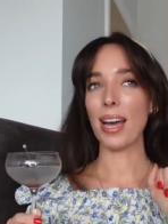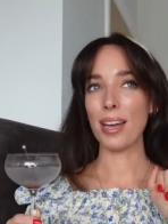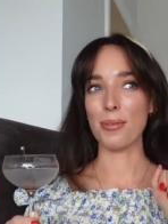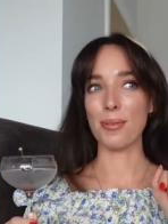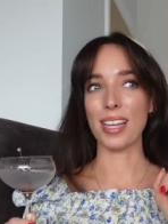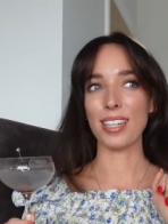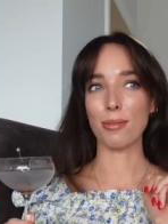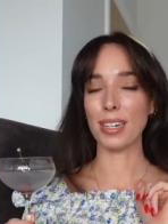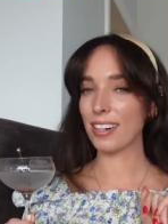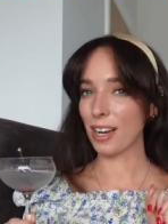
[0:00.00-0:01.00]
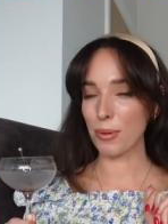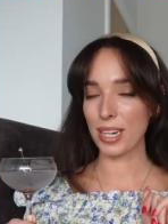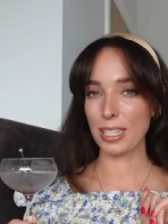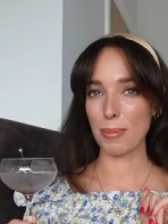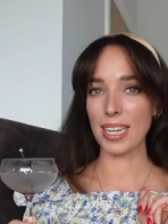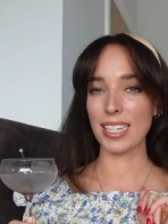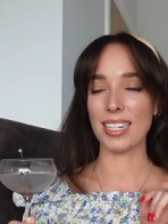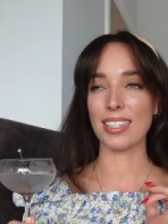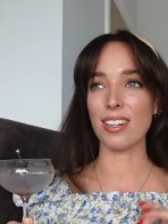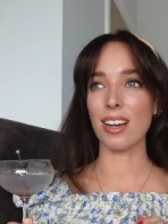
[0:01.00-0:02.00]
Wow, it's really not what I expected.
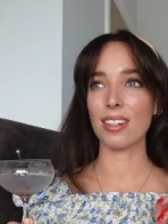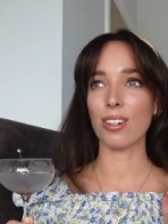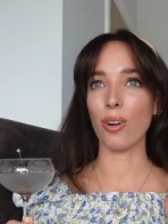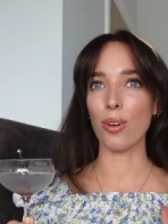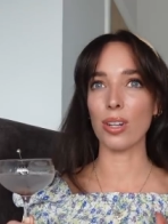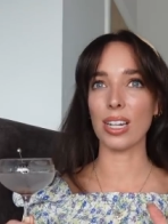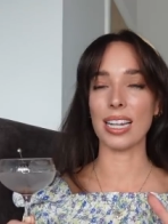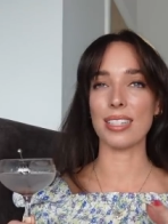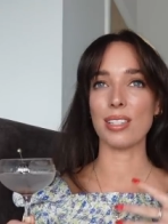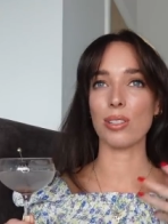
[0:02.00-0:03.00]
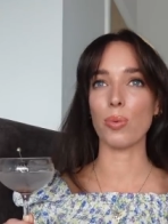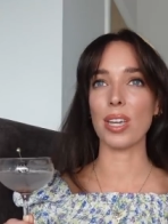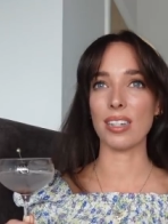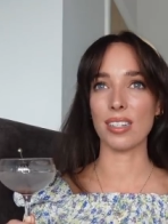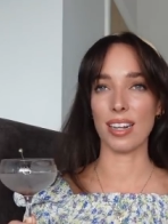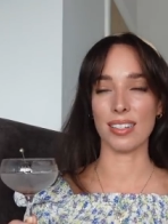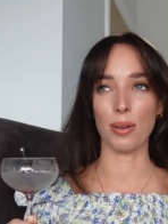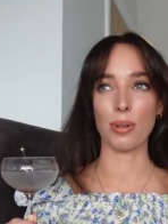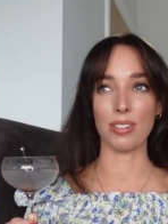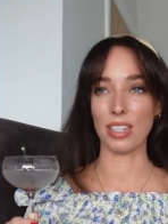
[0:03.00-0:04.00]
It's not at all as sweet as
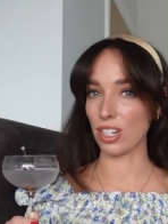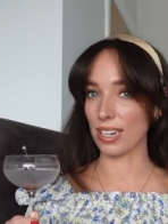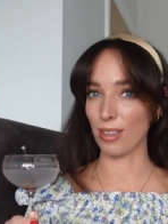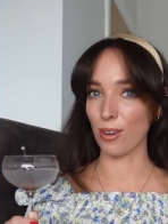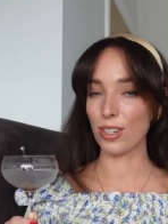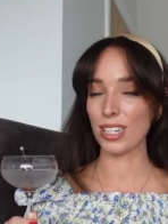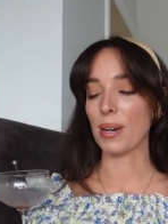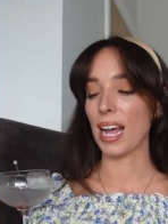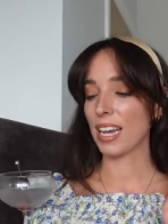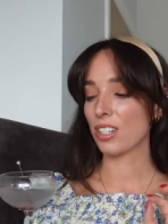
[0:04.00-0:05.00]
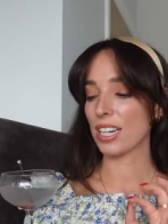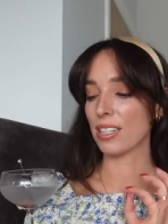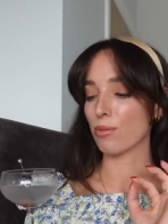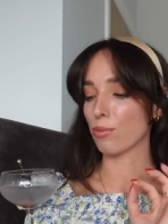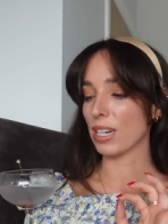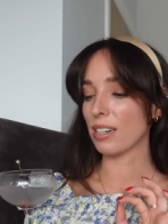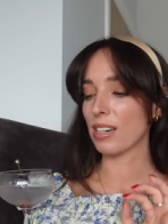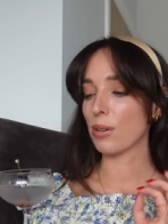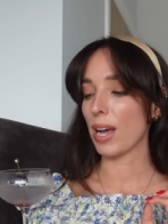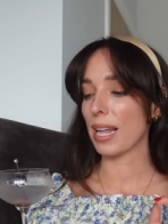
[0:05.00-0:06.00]
I would have initially thought, but actually it's really,
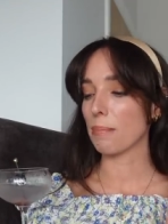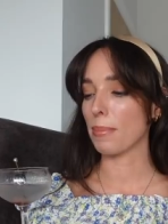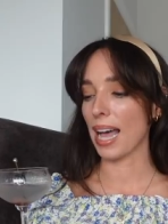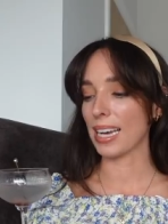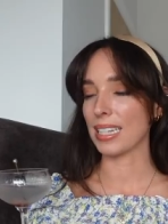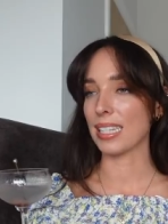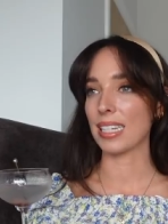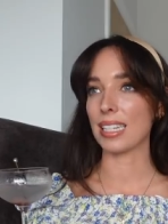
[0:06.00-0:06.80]
really well balanced.